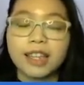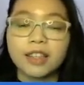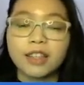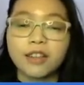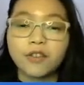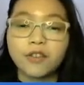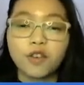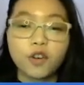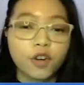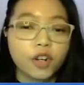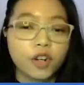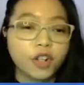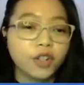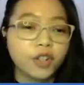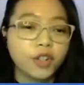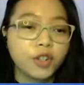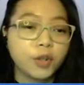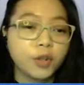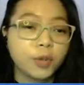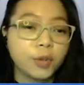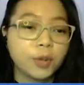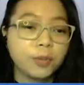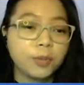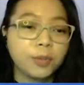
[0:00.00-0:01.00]
And of
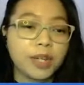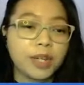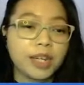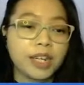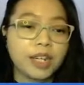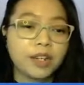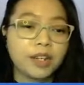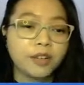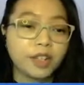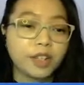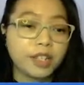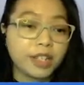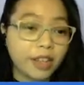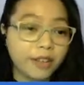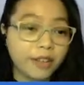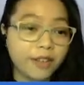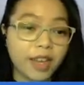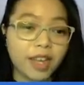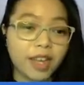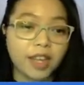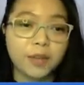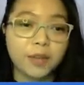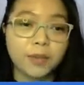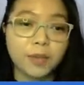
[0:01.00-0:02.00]
course, you will be
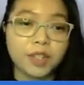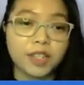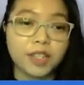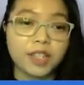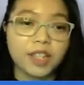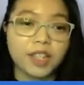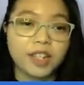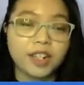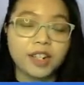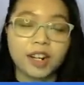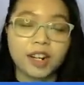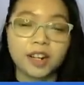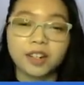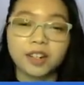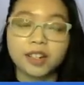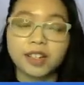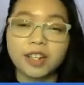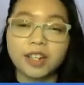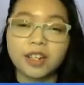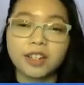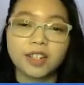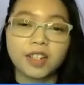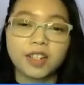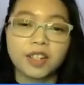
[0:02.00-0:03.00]
receiving community
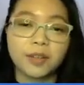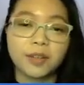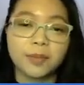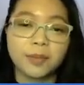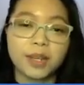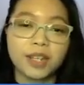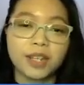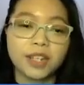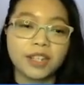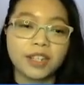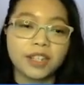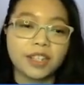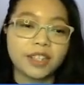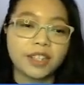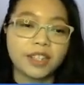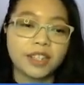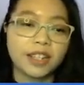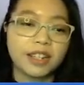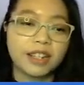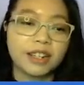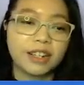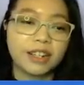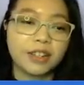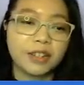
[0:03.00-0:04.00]
recognition because
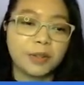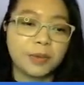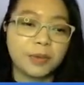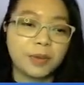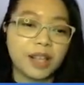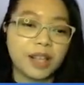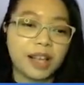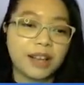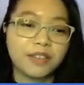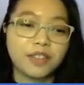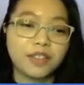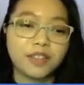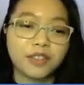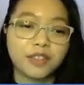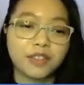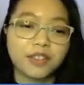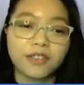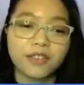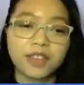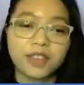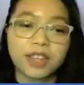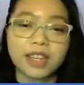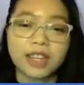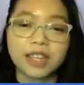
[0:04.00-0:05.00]
you will have
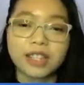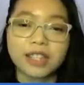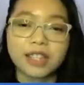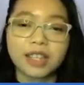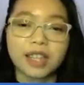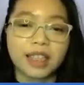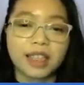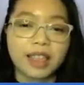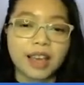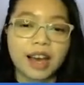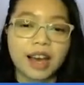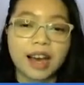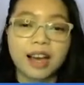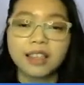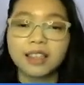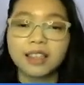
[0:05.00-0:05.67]
certificates in